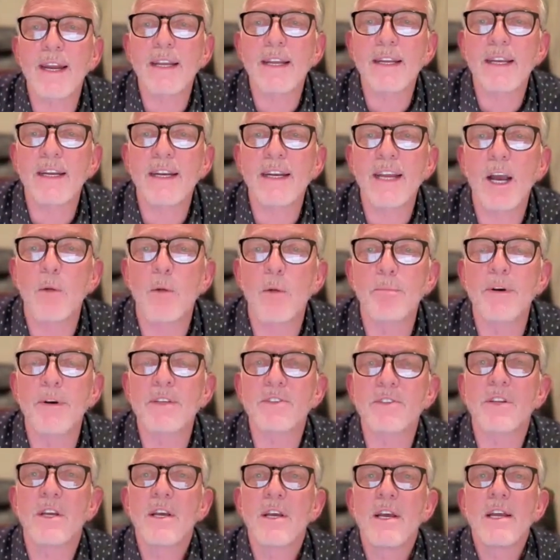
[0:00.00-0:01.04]
and it can help
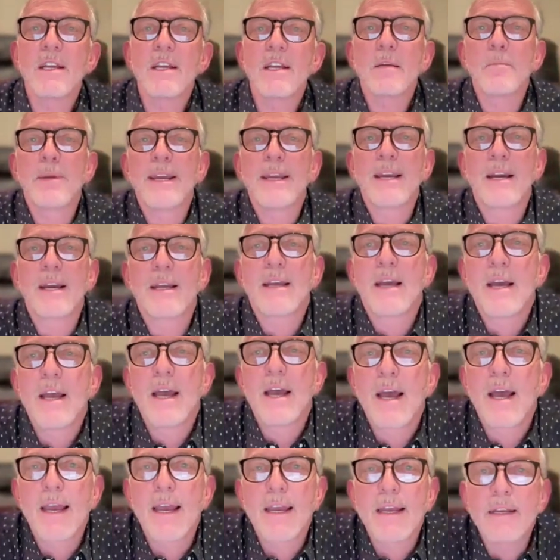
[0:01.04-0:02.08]
us to be
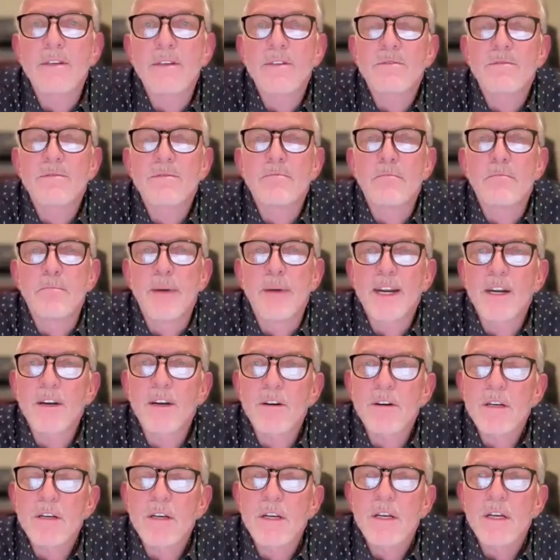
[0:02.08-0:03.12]
a
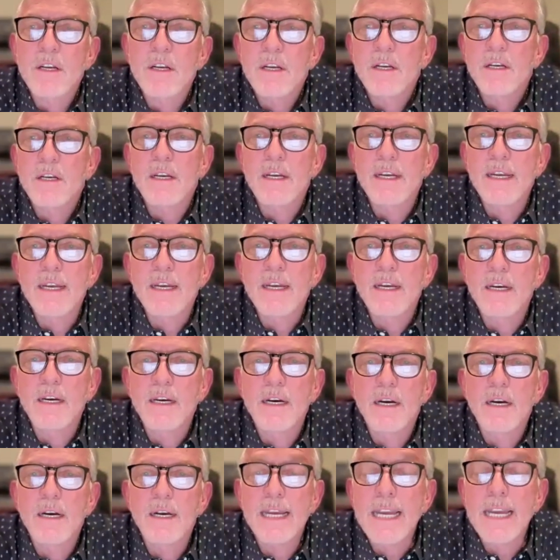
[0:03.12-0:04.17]
better
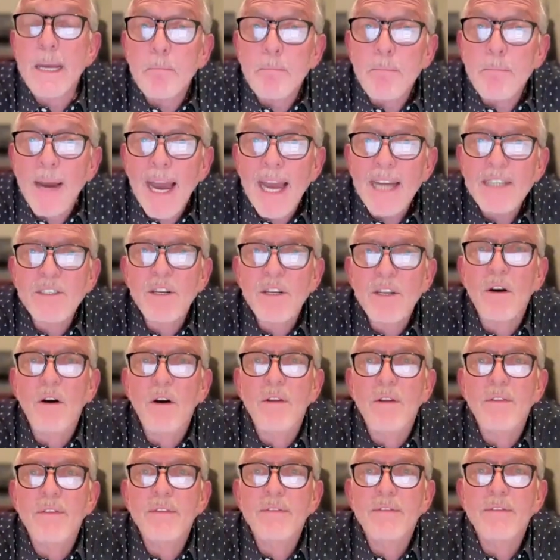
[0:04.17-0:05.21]
impact
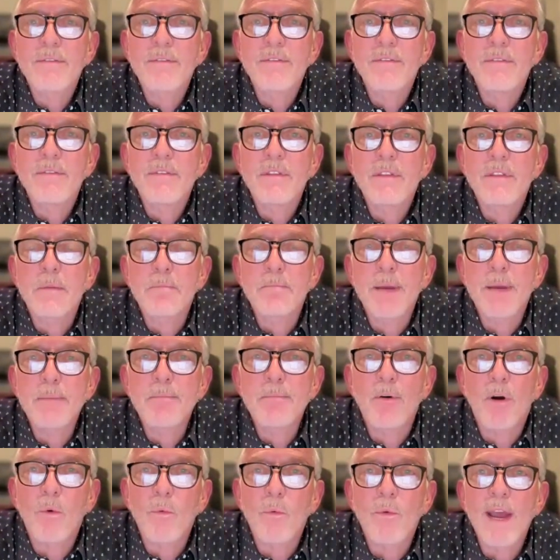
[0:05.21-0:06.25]
on the
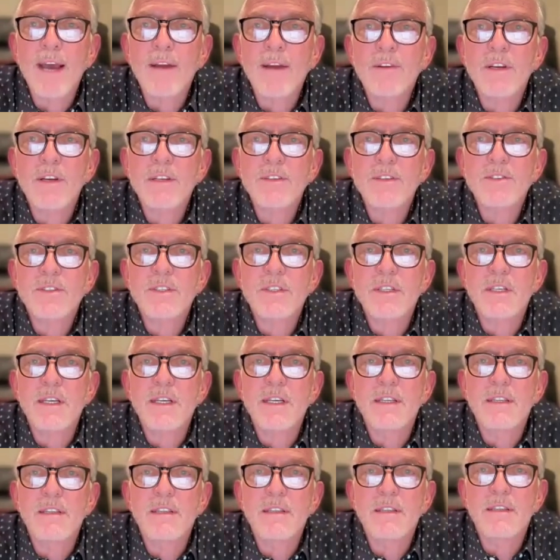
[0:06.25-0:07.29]
people around us
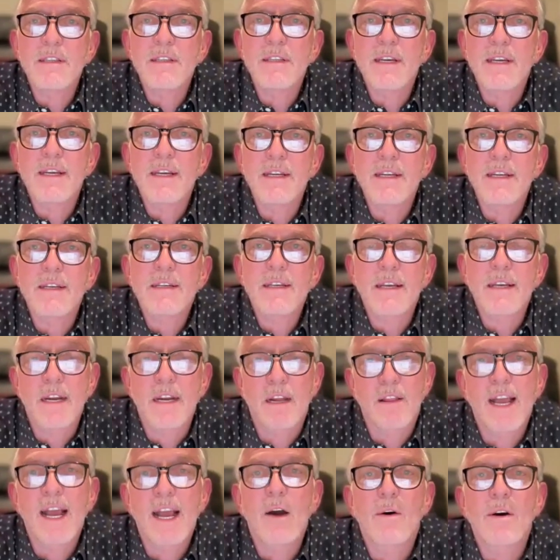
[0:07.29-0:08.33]
and can
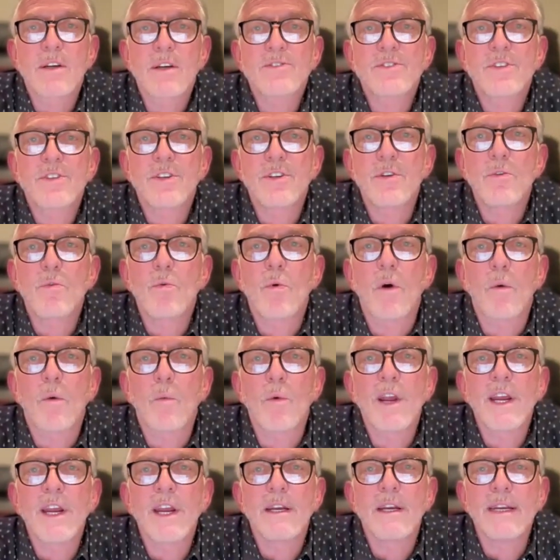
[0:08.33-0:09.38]
allow us to do
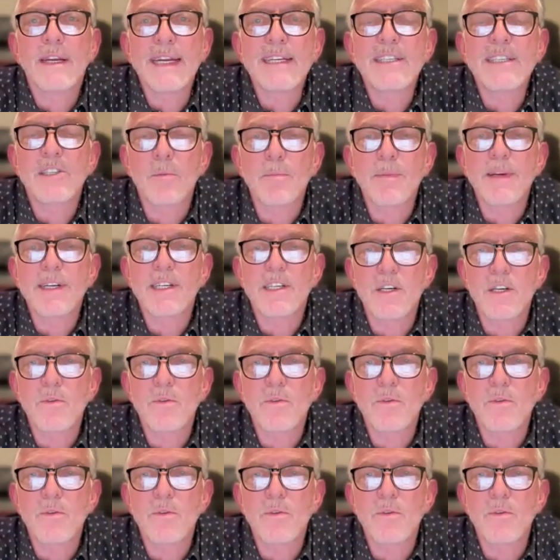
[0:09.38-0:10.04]
what we need to be